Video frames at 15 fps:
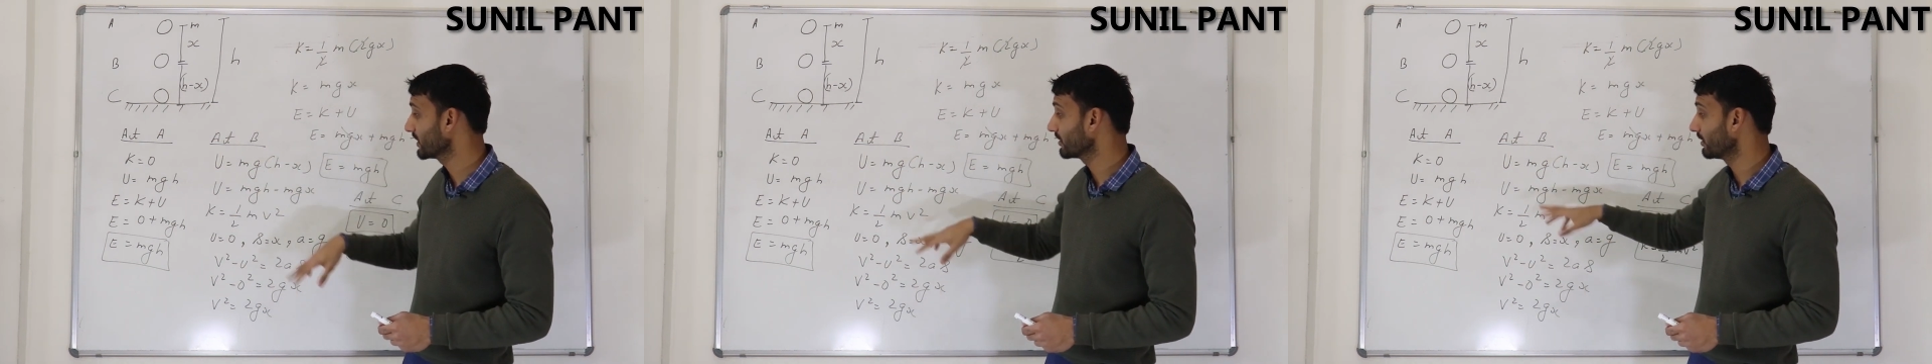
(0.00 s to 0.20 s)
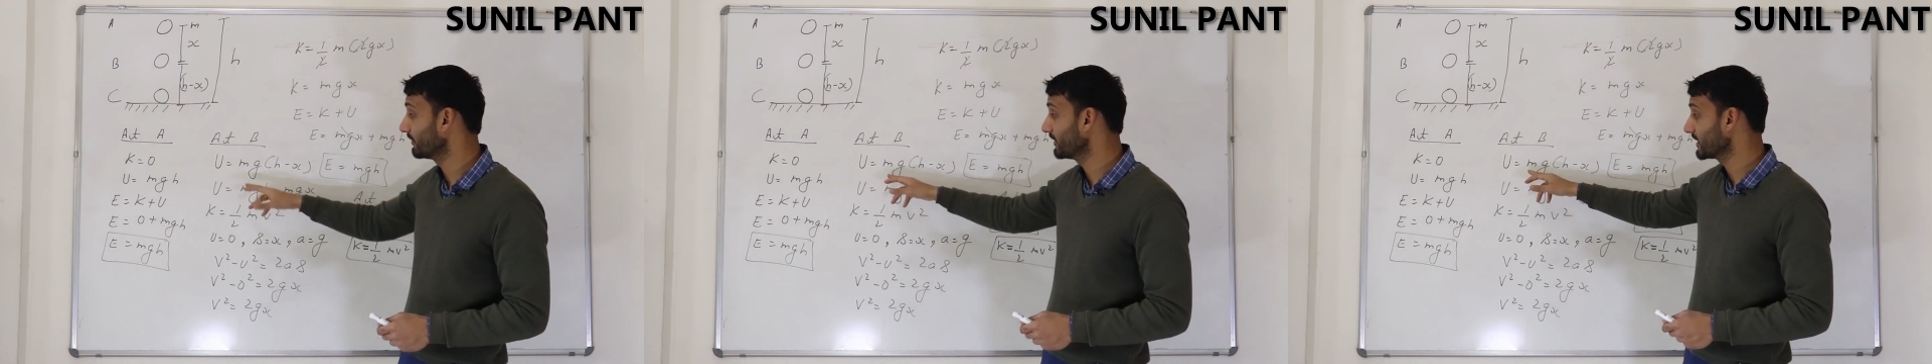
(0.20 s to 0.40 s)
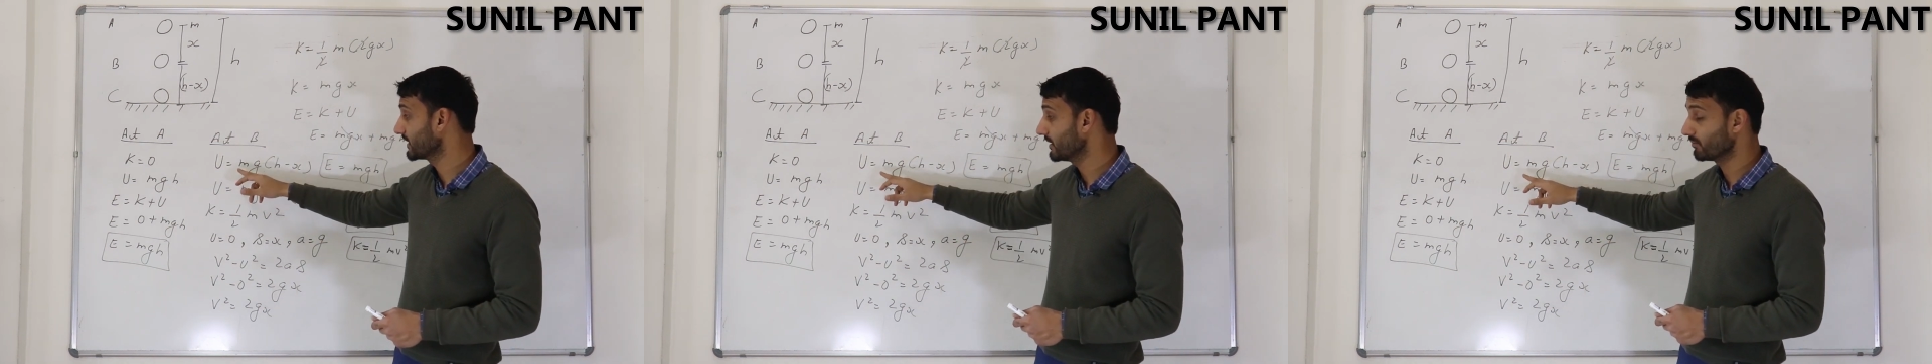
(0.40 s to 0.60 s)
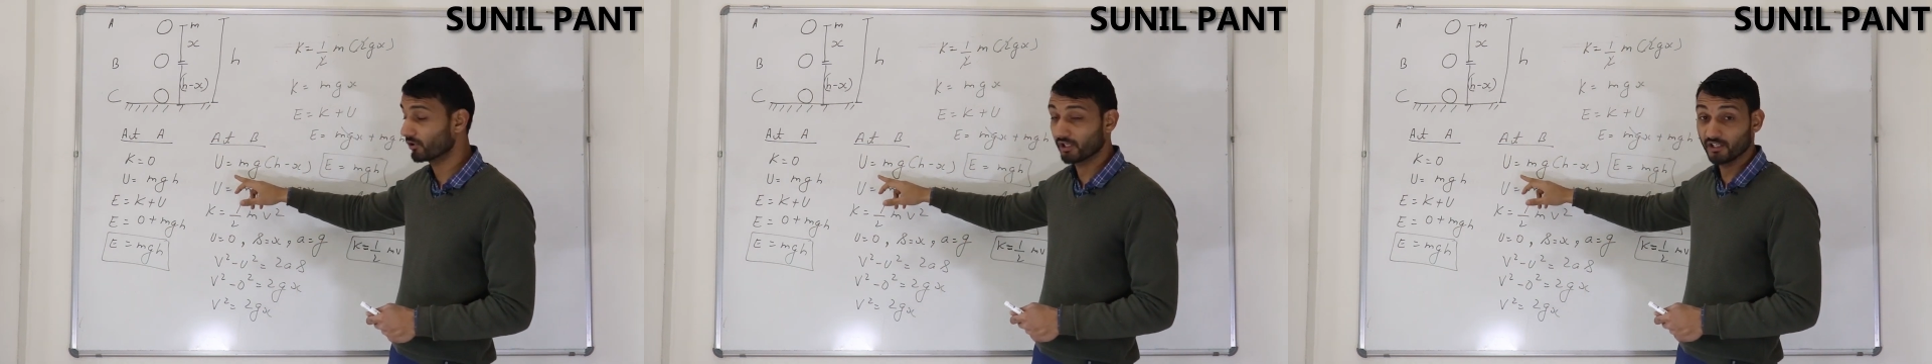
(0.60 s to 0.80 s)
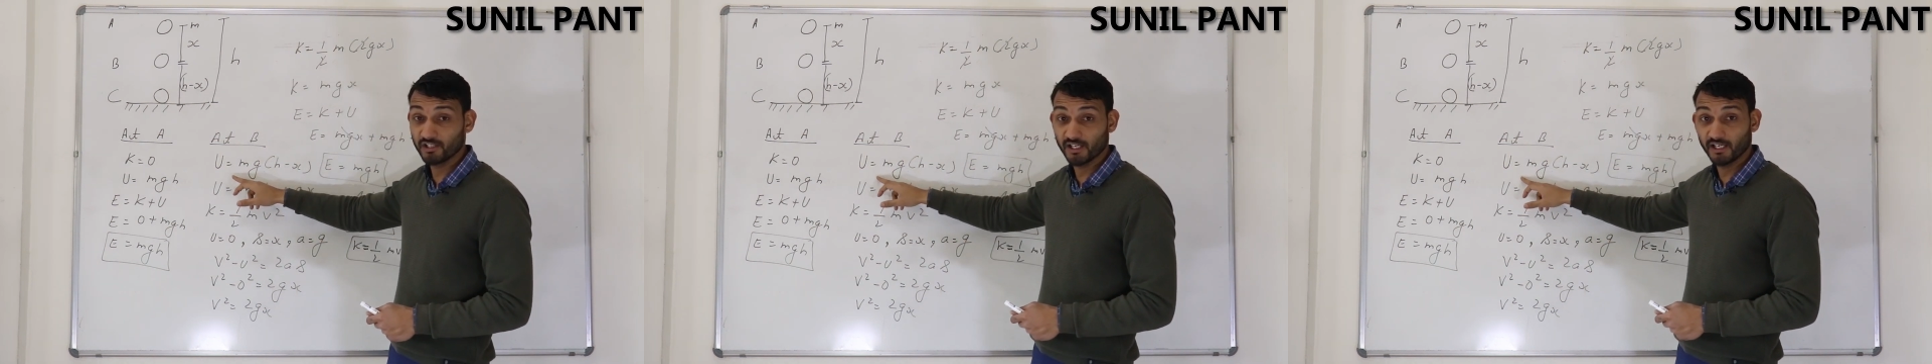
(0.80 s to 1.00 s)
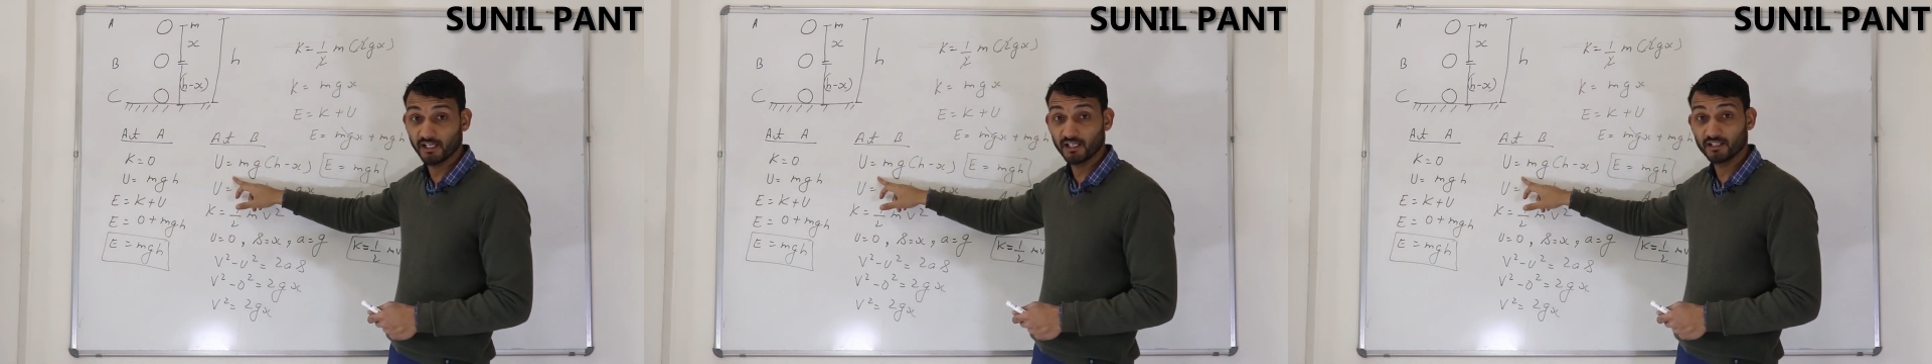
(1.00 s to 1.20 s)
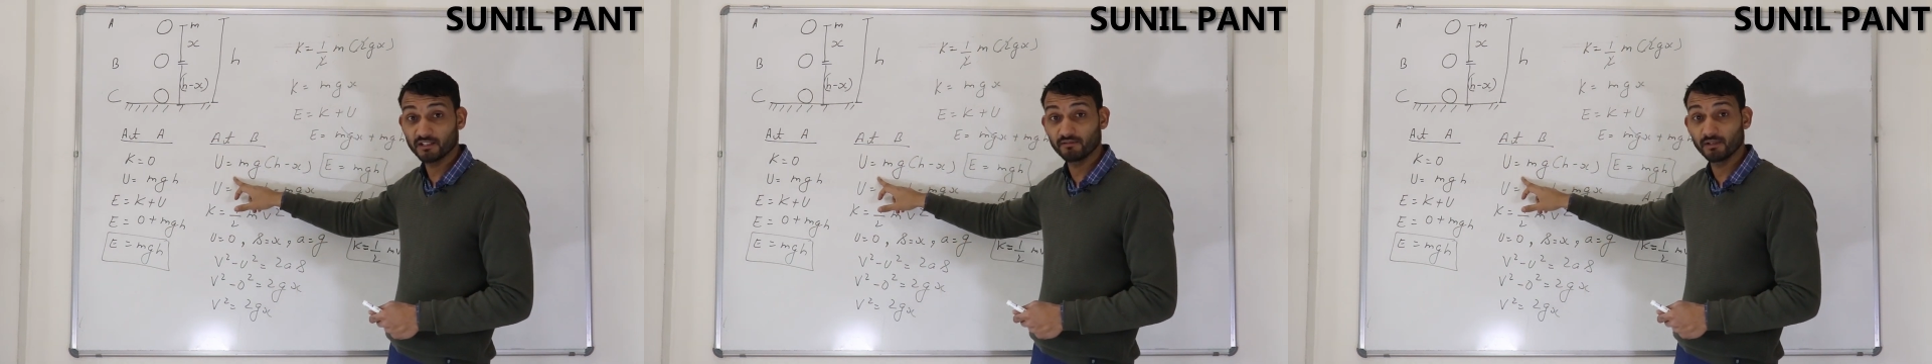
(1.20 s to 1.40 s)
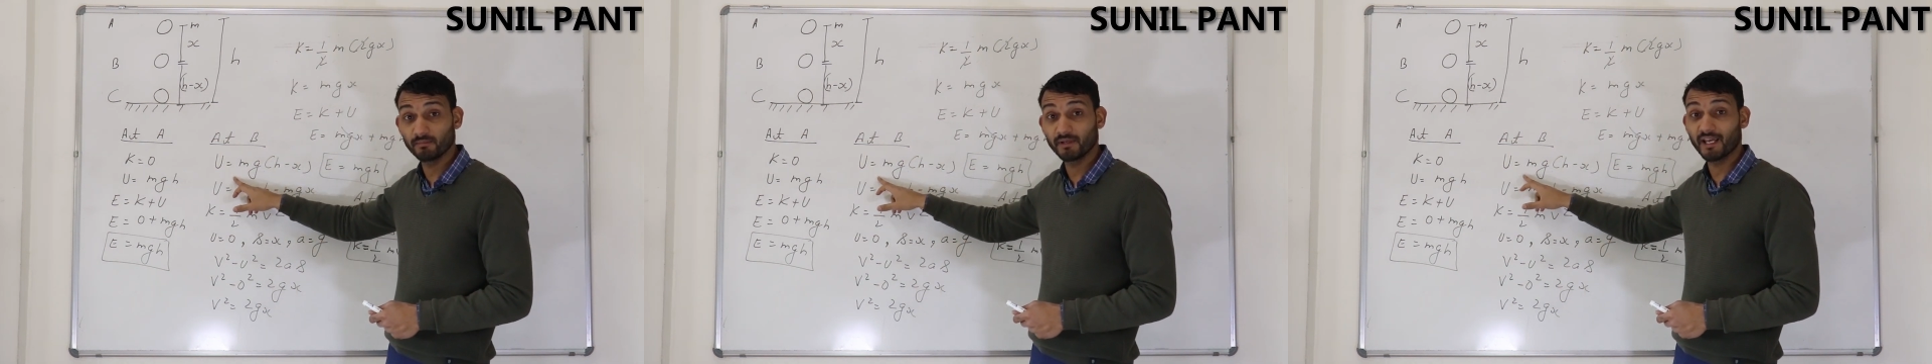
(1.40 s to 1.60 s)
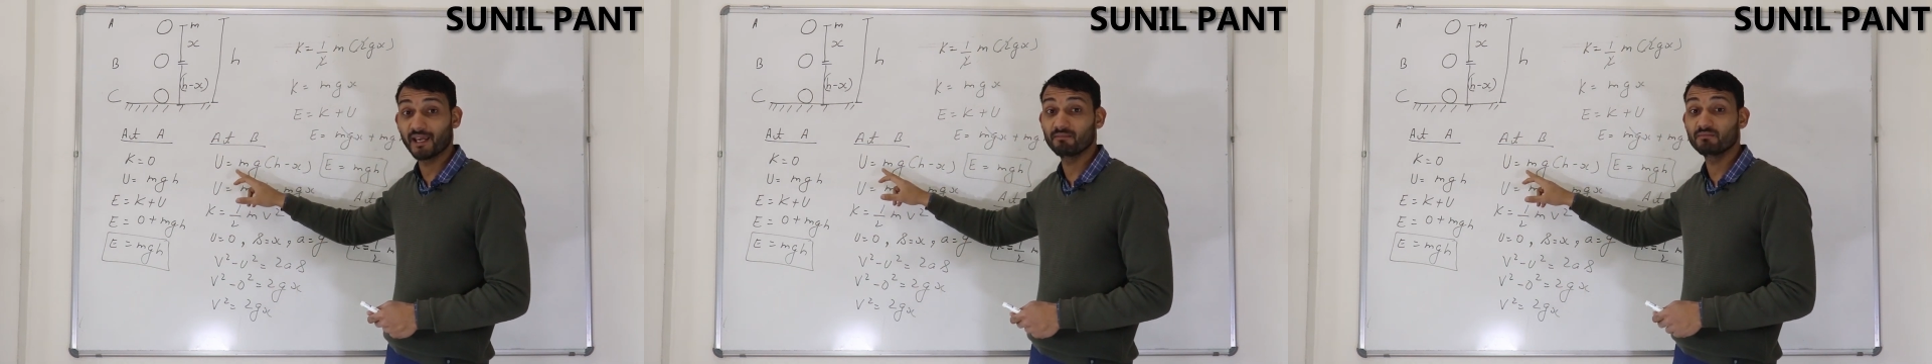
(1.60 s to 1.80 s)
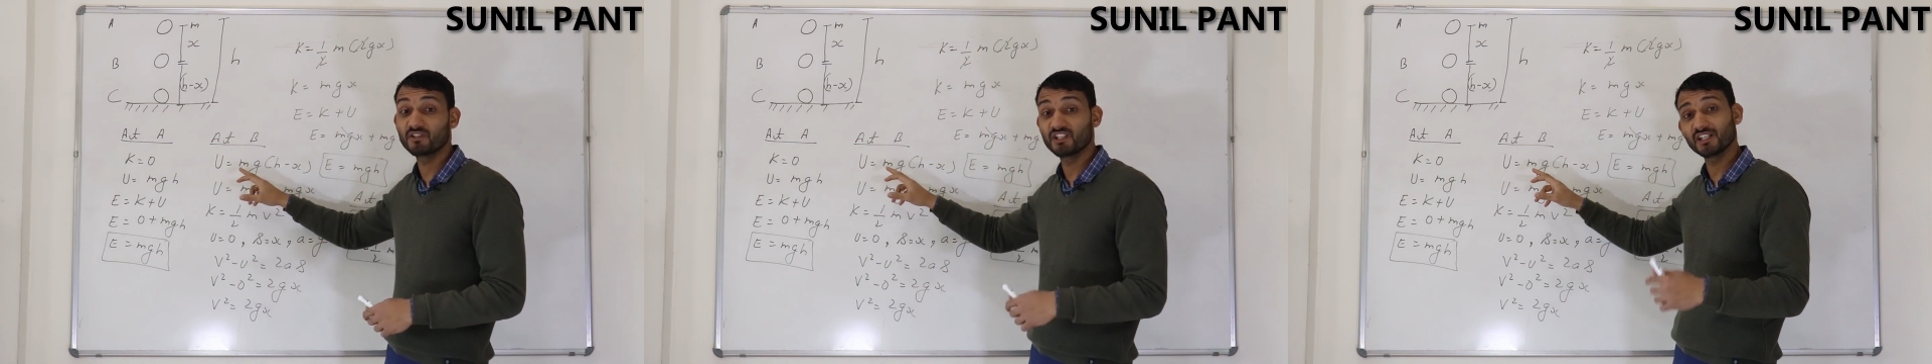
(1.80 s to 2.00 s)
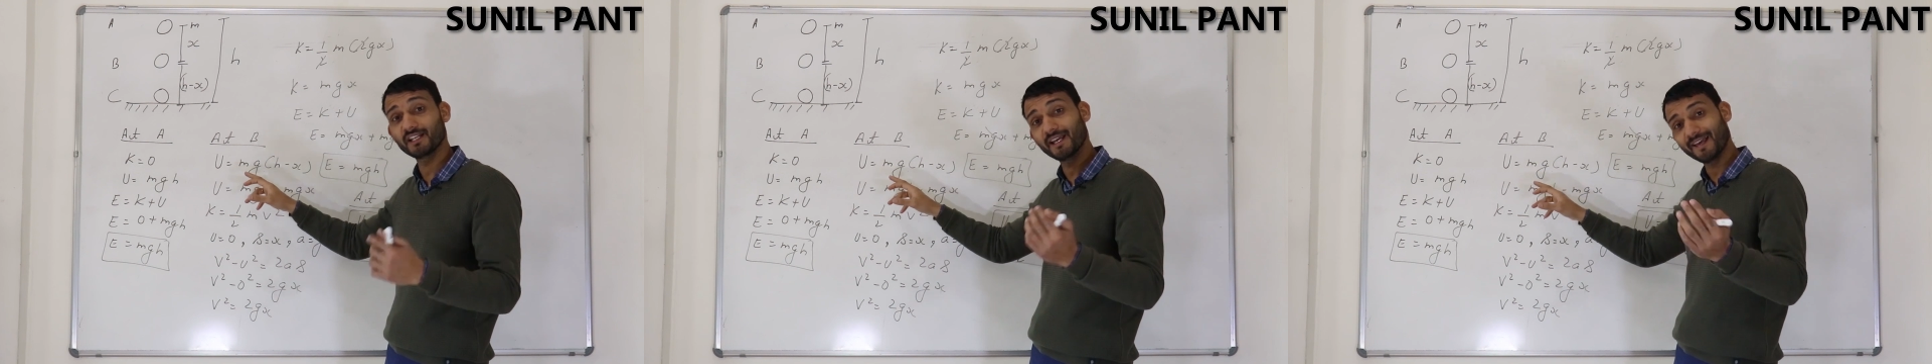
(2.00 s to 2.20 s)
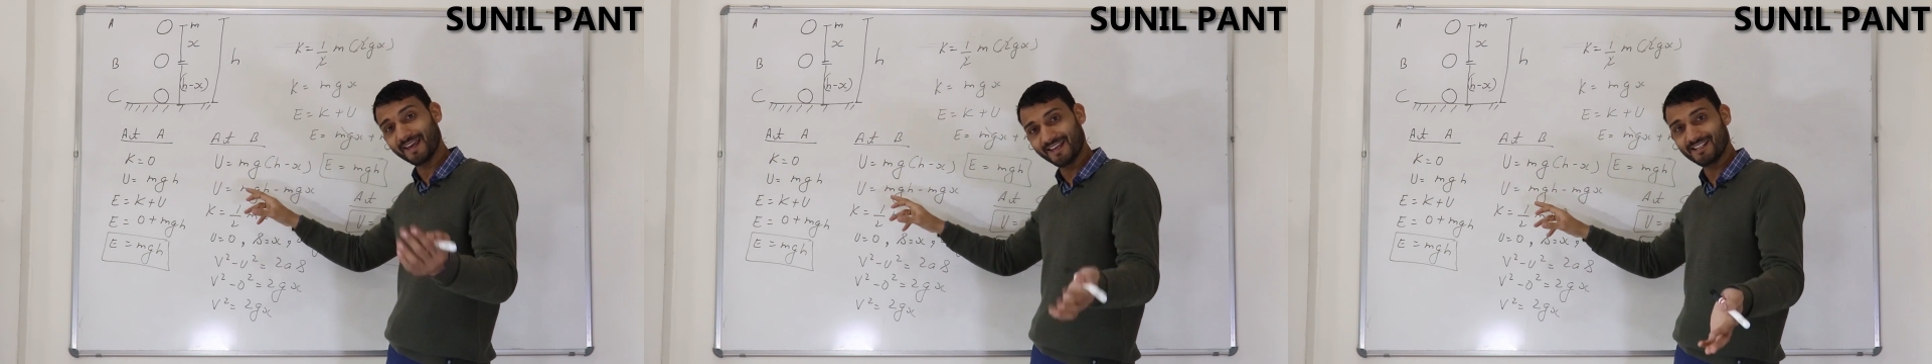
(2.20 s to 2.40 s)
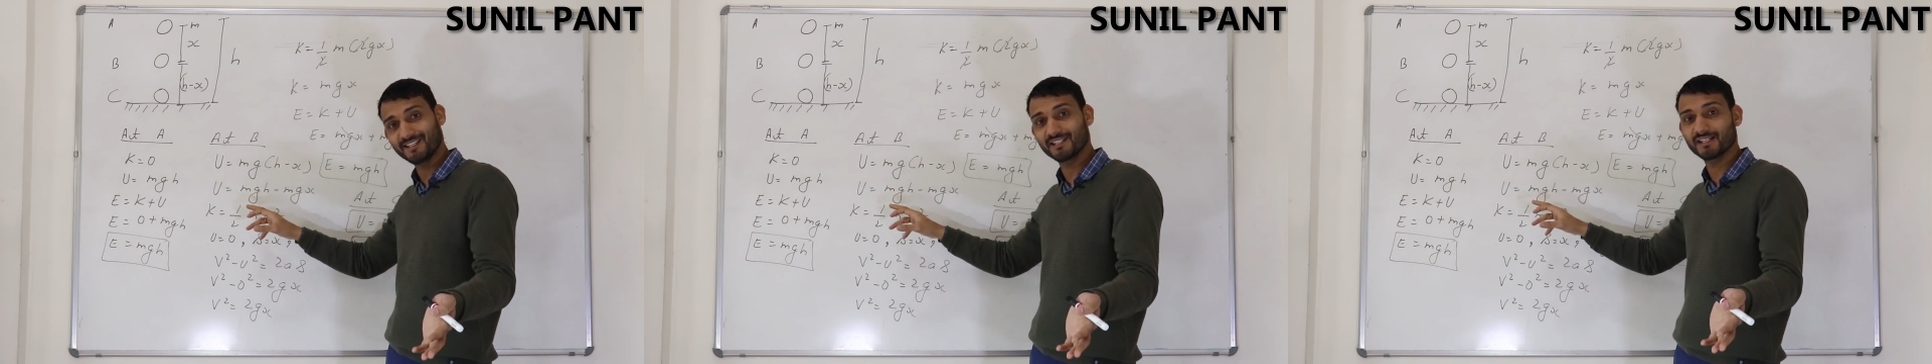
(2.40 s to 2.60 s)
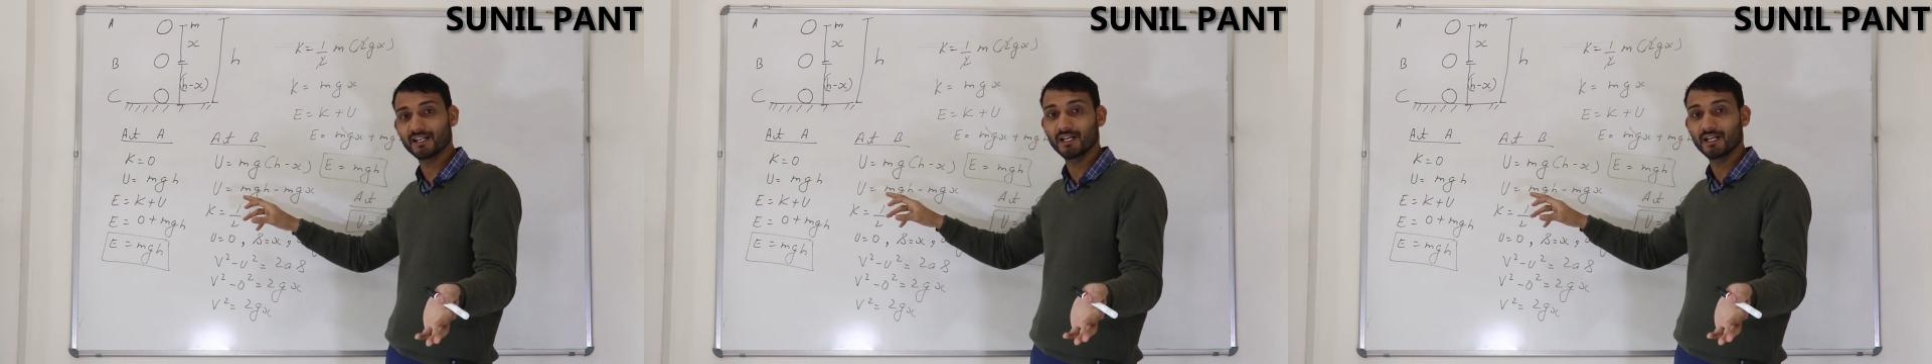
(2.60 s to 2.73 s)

Obviously potential energy will be mgh,